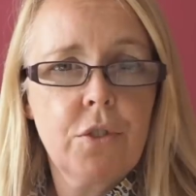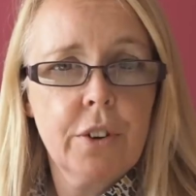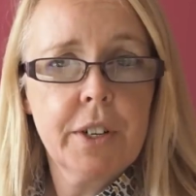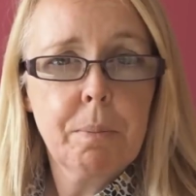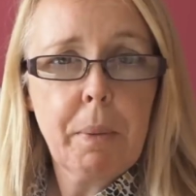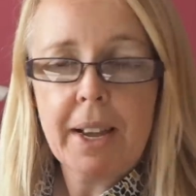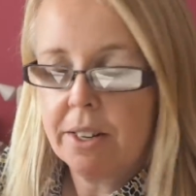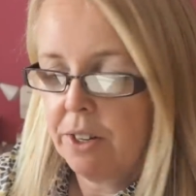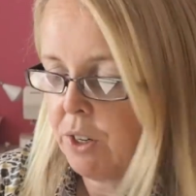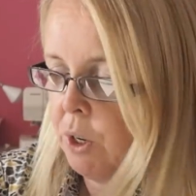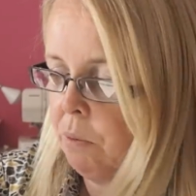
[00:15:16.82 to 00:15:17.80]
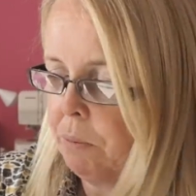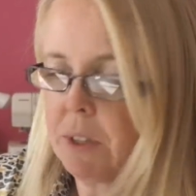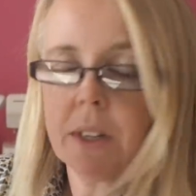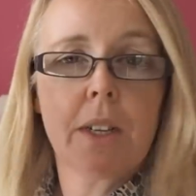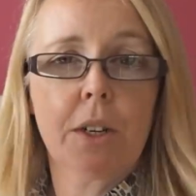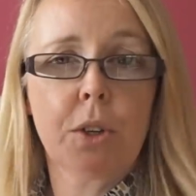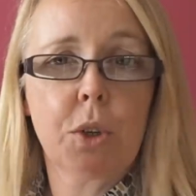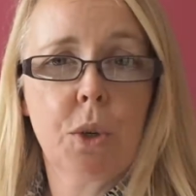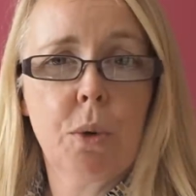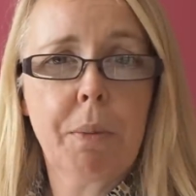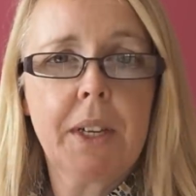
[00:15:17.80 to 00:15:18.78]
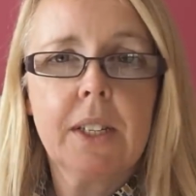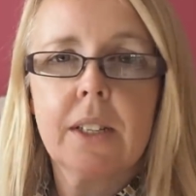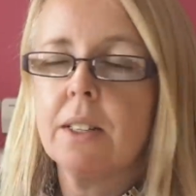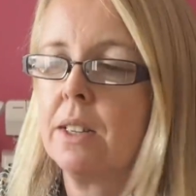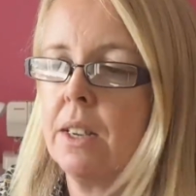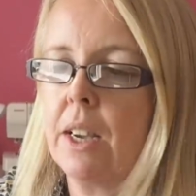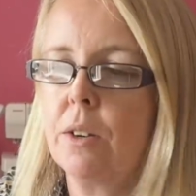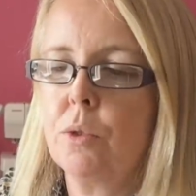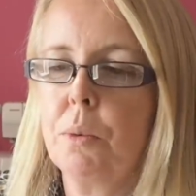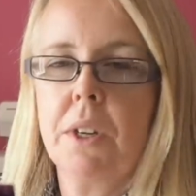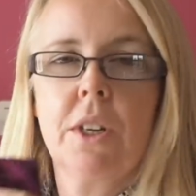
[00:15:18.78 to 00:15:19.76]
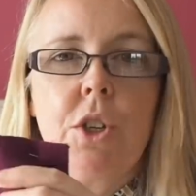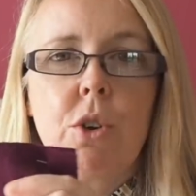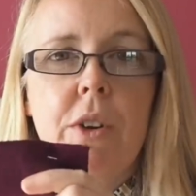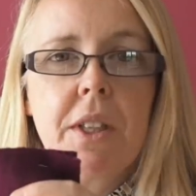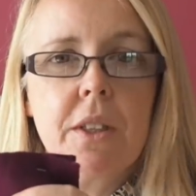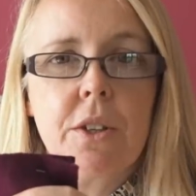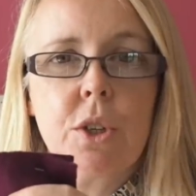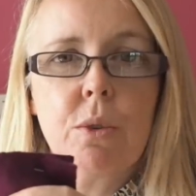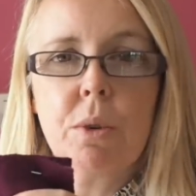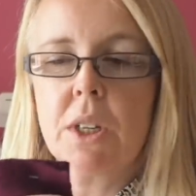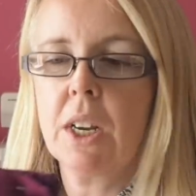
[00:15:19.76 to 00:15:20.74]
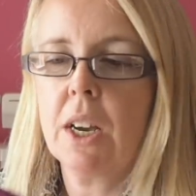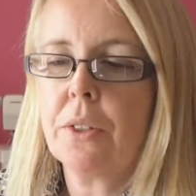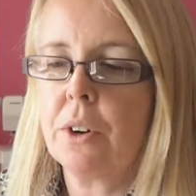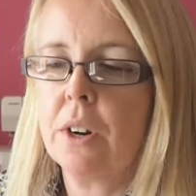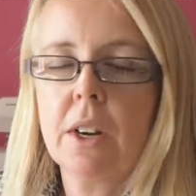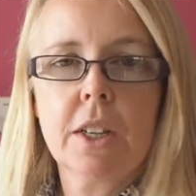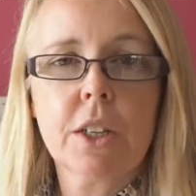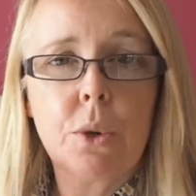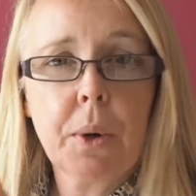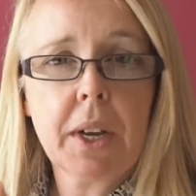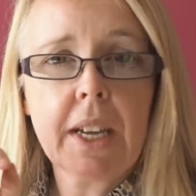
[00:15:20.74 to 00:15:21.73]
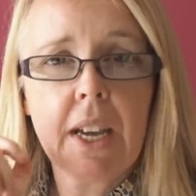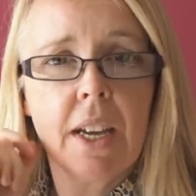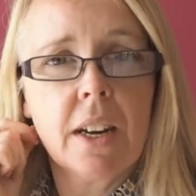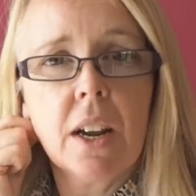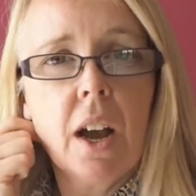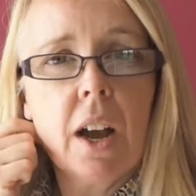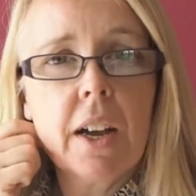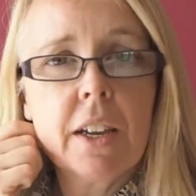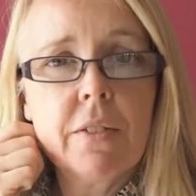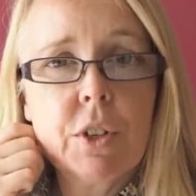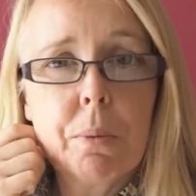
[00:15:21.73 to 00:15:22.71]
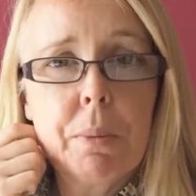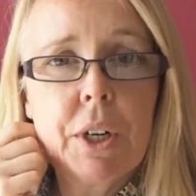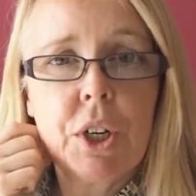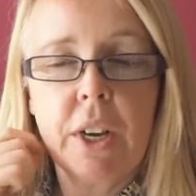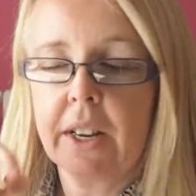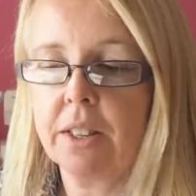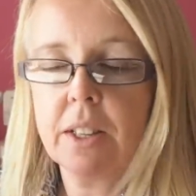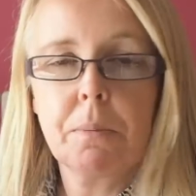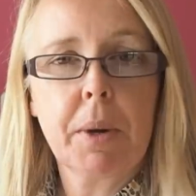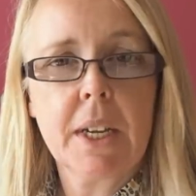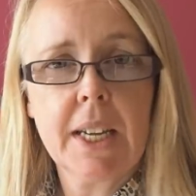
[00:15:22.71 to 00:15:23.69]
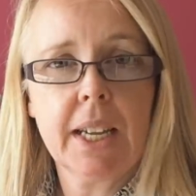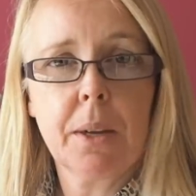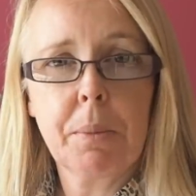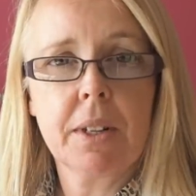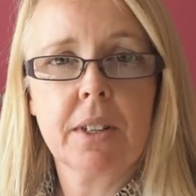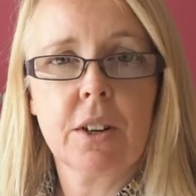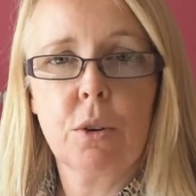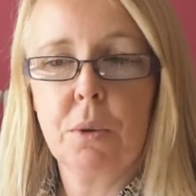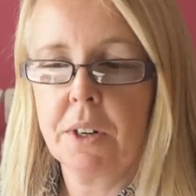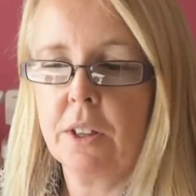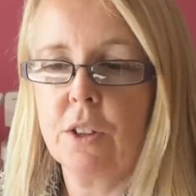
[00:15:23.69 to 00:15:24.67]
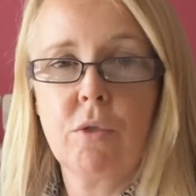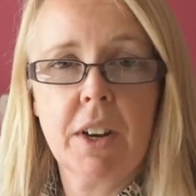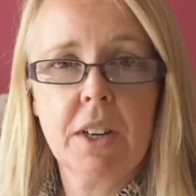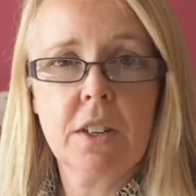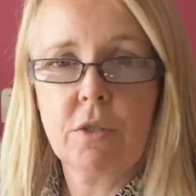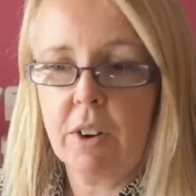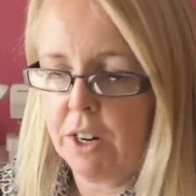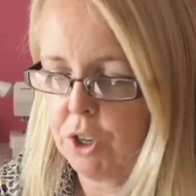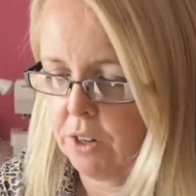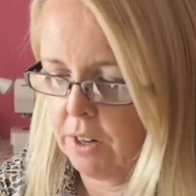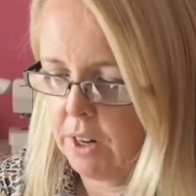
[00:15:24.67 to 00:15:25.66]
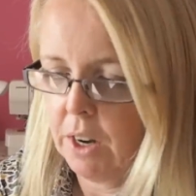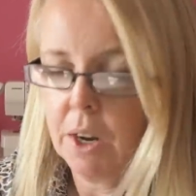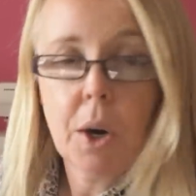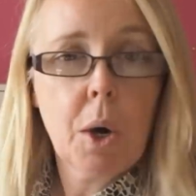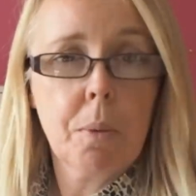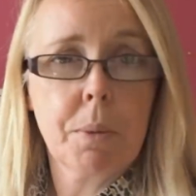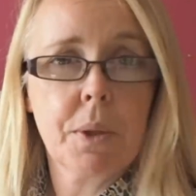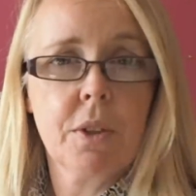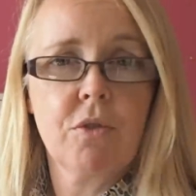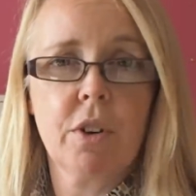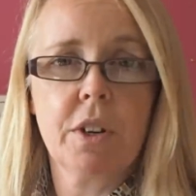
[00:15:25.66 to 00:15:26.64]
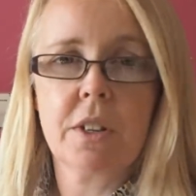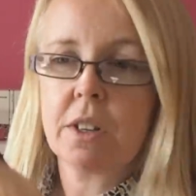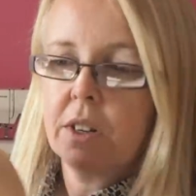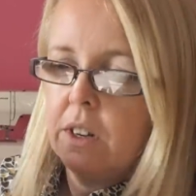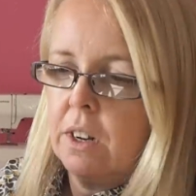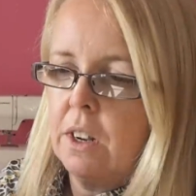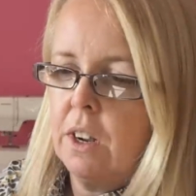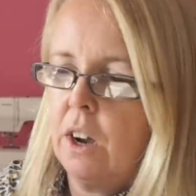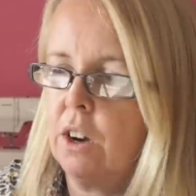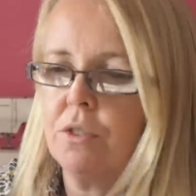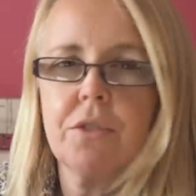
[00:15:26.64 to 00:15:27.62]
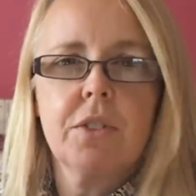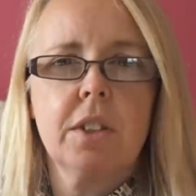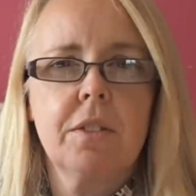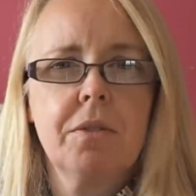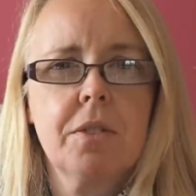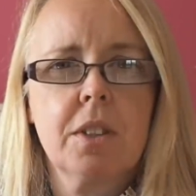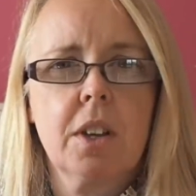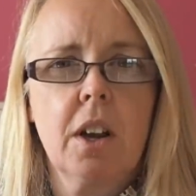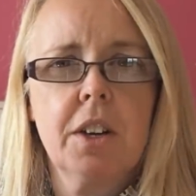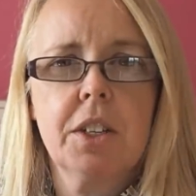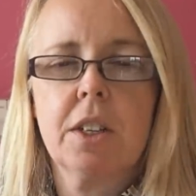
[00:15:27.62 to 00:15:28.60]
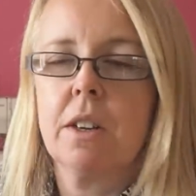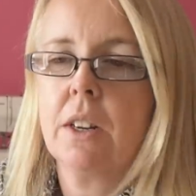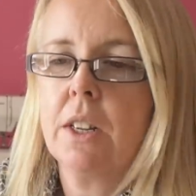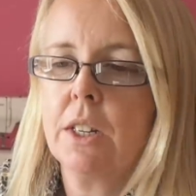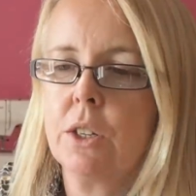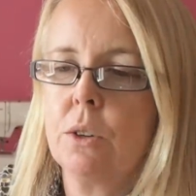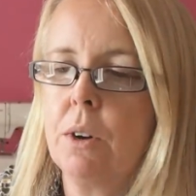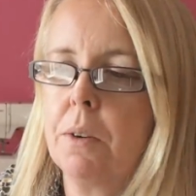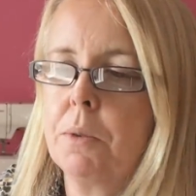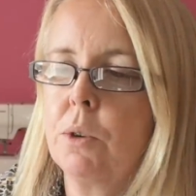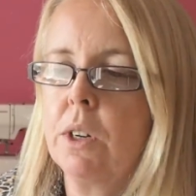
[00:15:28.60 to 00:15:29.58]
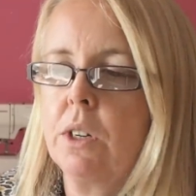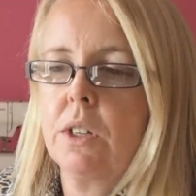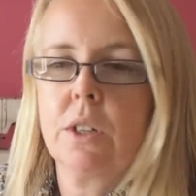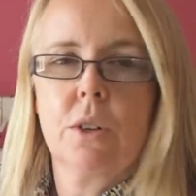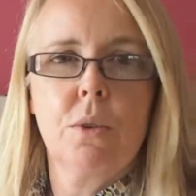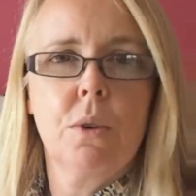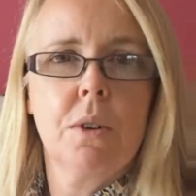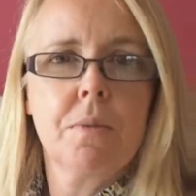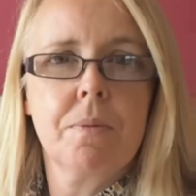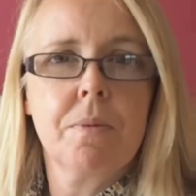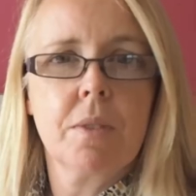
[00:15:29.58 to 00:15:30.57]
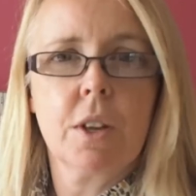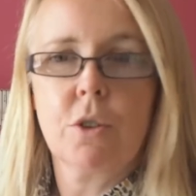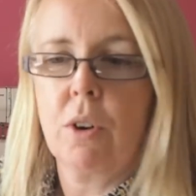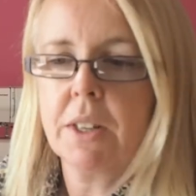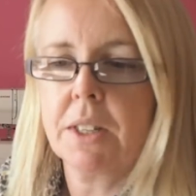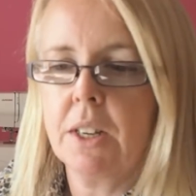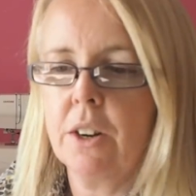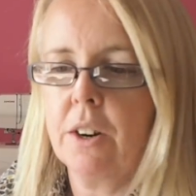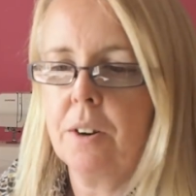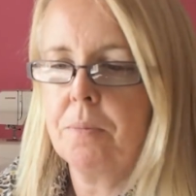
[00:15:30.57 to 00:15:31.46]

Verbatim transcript: front band comes in two pieces and we join the two together. So again, I have double checked that my cables are going in the right direction up the front of the cardigan. So I'm going to sew across here